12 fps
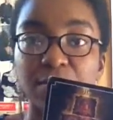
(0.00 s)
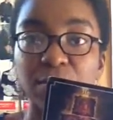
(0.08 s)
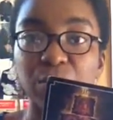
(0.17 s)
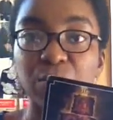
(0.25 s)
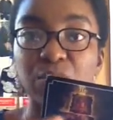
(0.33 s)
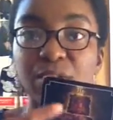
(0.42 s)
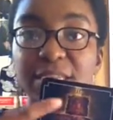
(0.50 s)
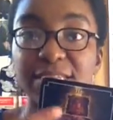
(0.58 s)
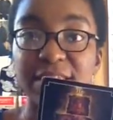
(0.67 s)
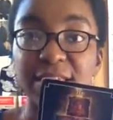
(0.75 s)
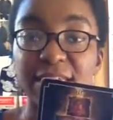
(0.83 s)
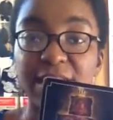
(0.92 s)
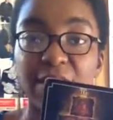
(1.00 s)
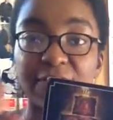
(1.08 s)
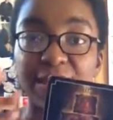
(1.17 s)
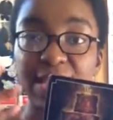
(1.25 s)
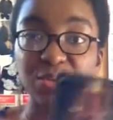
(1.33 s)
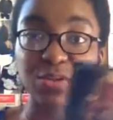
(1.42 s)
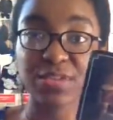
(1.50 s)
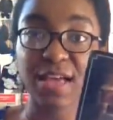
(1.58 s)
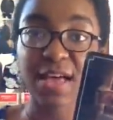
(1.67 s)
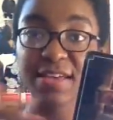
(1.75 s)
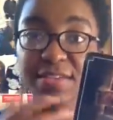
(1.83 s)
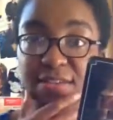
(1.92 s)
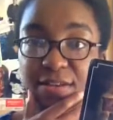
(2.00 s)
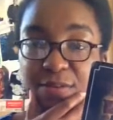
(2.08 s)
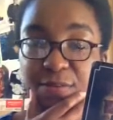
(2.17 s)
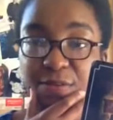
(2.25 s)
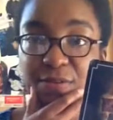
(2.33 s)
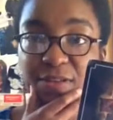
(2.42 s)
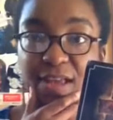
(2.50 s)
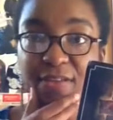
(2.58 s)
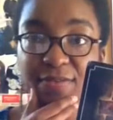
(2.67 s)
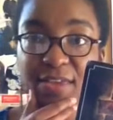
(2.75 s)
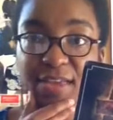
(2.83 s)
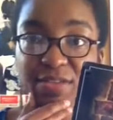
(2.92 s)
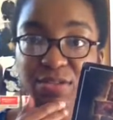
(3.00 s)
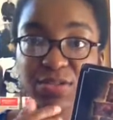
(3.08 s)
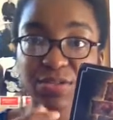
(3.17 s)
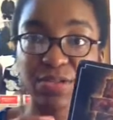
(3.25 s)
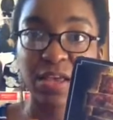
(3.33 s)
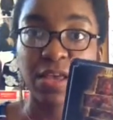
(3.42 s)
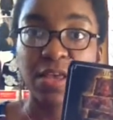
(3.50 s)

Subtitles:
You do need to get out and exercise for a lot of Cancers